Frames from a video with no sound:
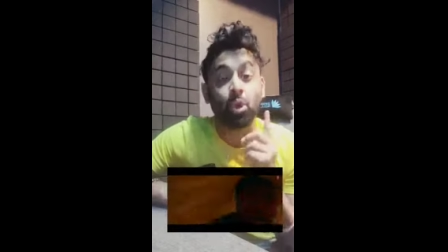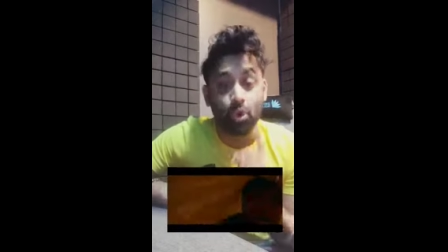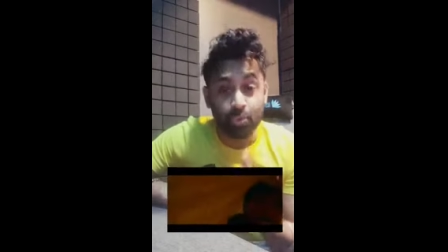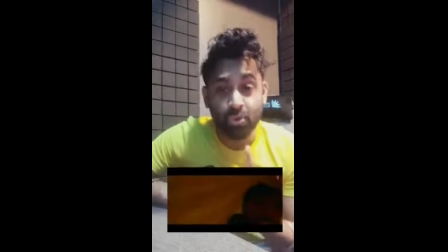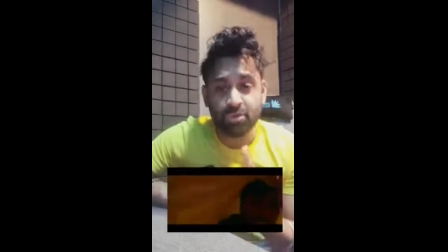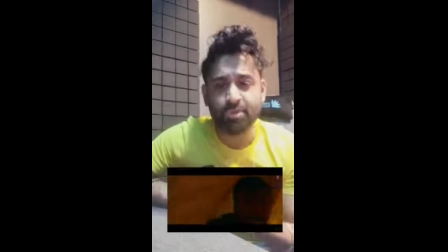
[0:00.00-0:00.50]

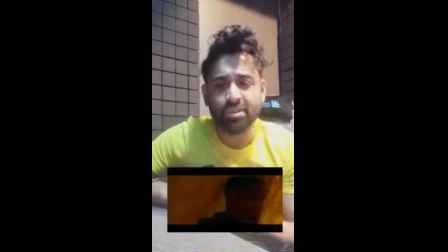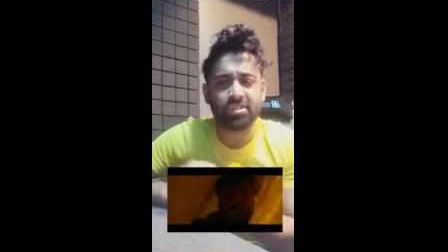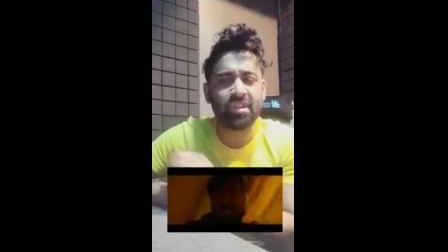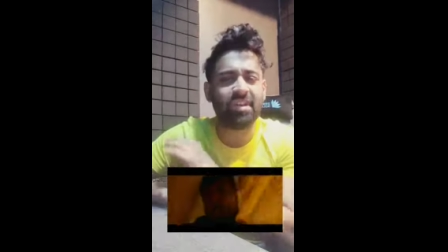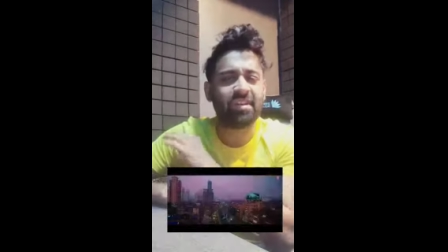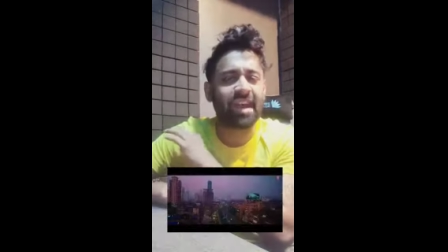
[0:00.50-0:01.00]
Kumud
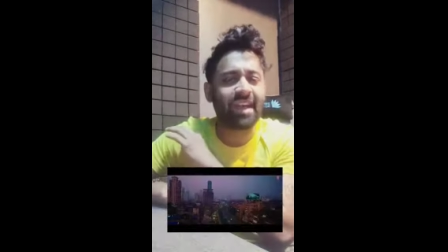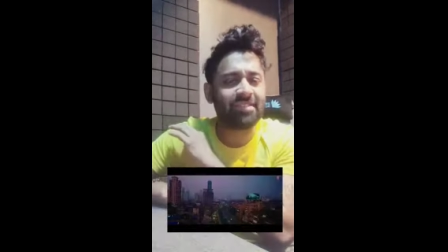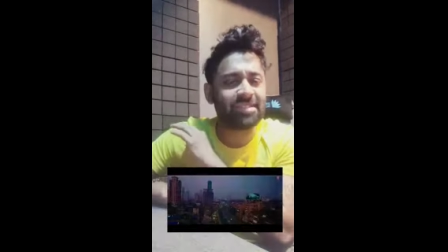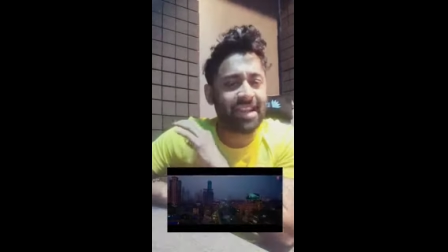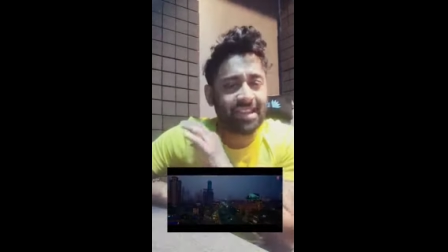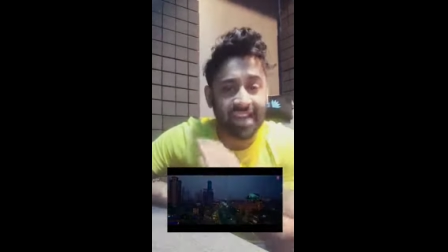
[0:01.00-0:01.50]
Mishra
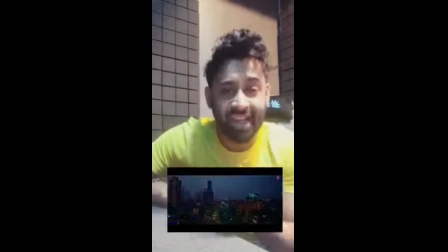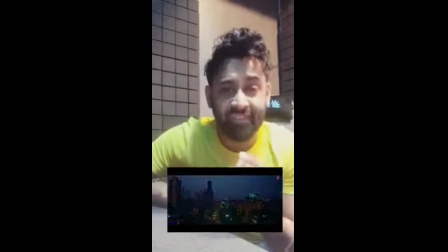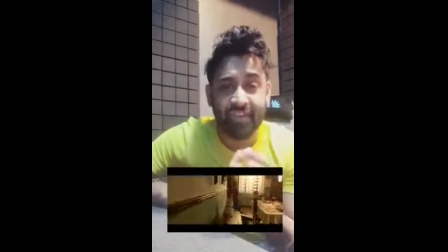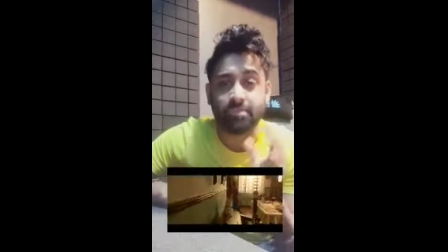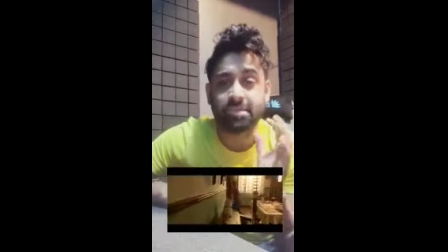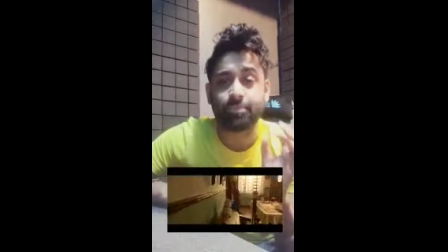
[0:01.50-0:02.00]
drives the entire film,